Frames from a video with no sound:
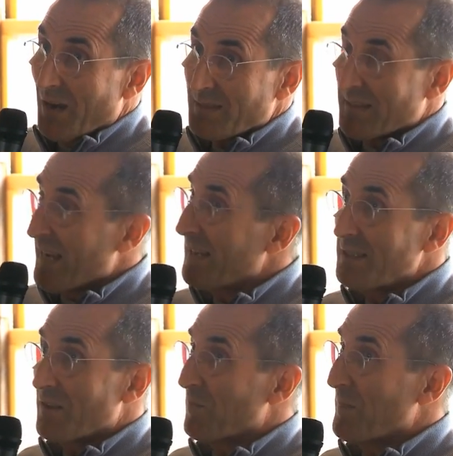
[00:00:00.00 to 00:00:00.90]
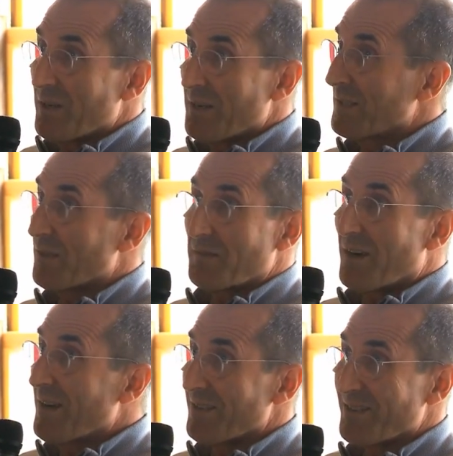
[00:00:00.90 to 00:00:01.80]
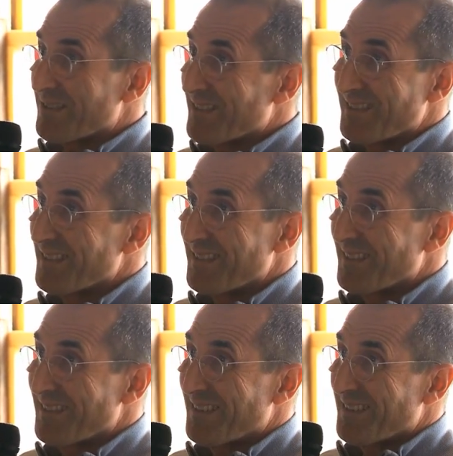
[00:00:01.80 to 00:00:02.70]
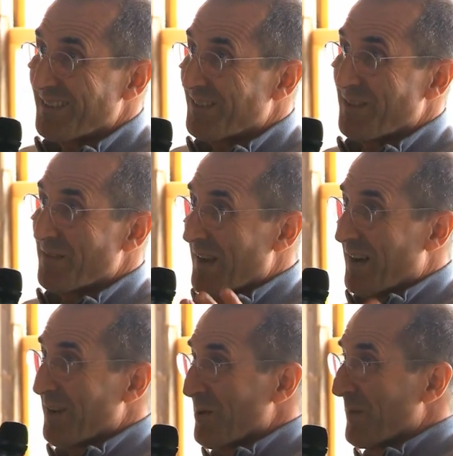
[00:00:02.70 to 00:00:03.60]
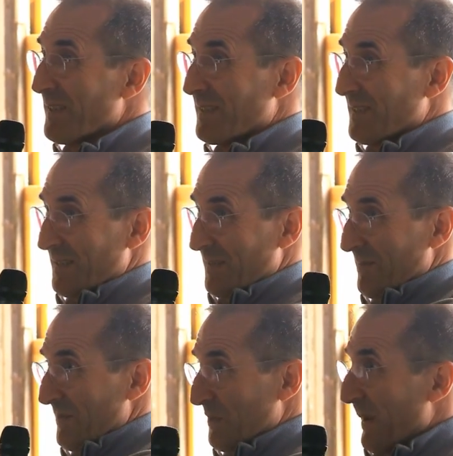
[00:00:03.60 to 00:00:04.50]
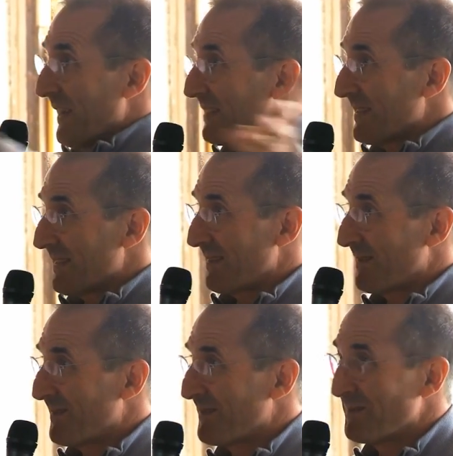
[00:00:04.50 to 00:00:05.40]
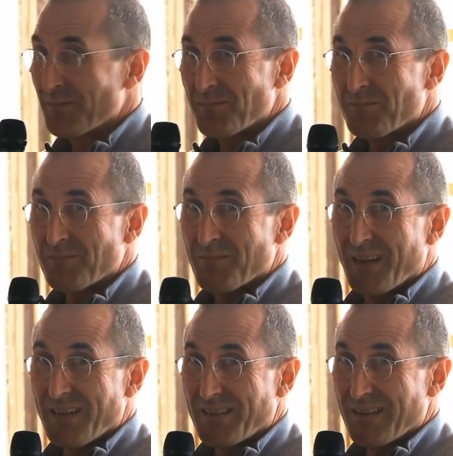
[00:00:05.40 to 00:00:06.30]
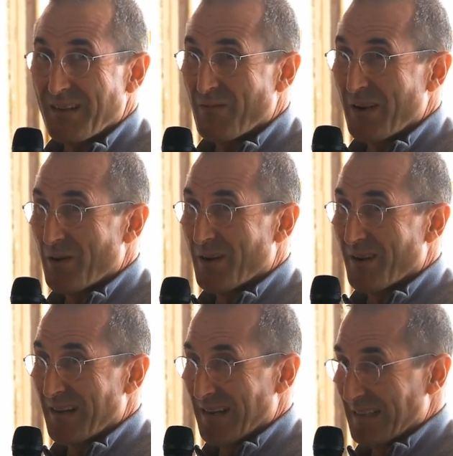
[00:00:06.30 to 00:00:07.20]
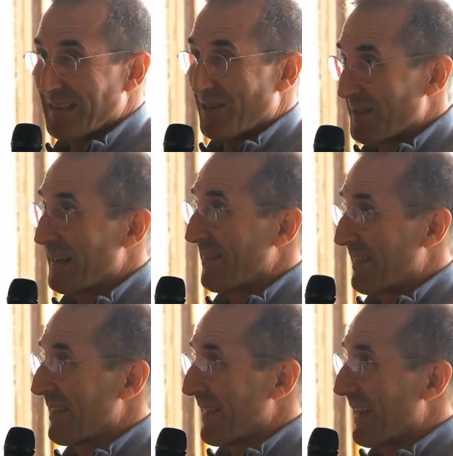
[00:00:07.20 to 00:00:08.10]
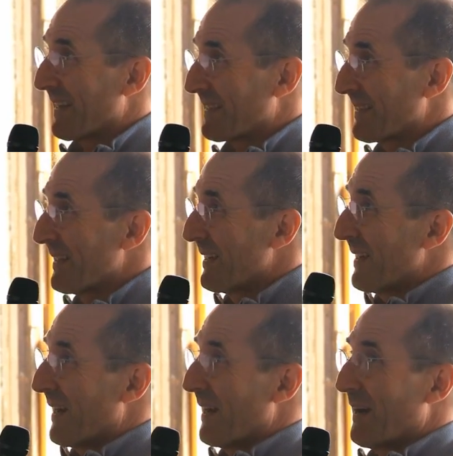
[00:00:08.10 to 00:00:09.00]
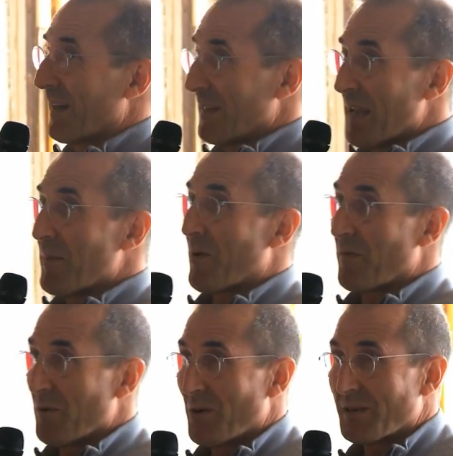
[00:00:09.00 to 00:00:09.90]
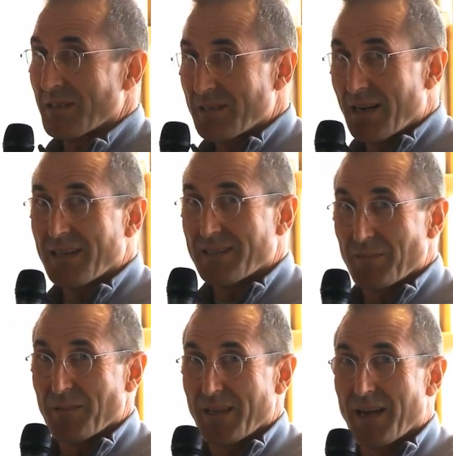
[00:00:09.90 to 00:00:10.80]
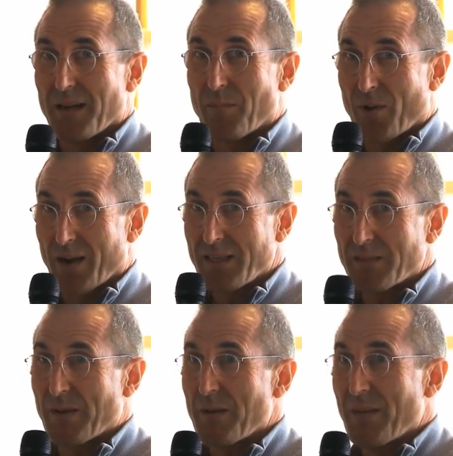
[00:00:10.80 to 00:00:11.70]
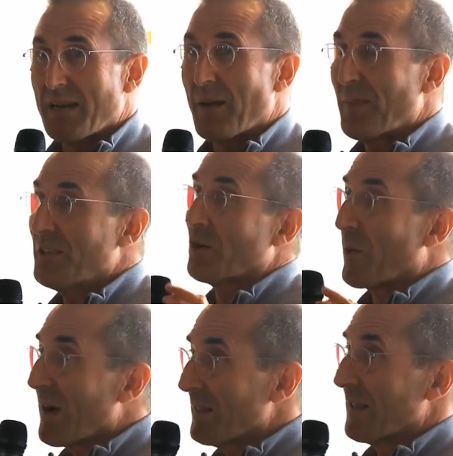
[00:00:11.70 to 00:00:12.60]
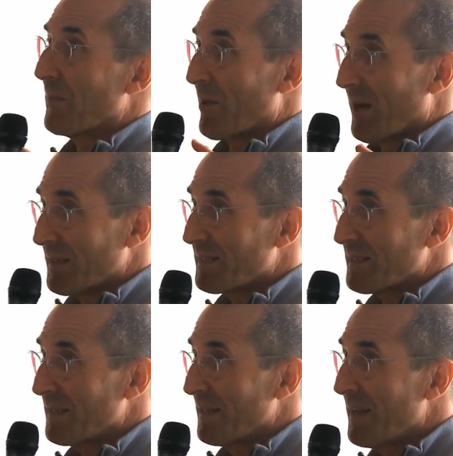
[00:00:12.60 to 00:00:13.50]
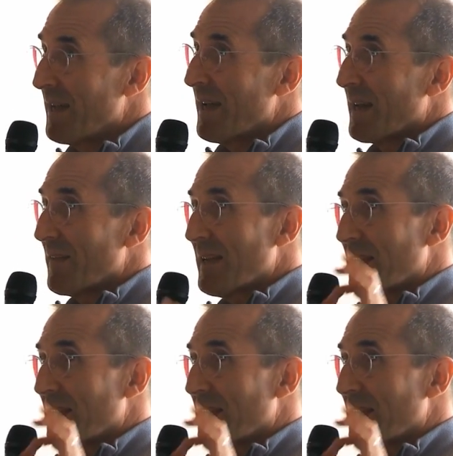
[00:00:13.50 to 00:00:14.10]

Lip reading: tens of billions of dollars to the value of this space, right? It turns out that labor of yours is not simply unpriced, but it may not be directly priced. And I think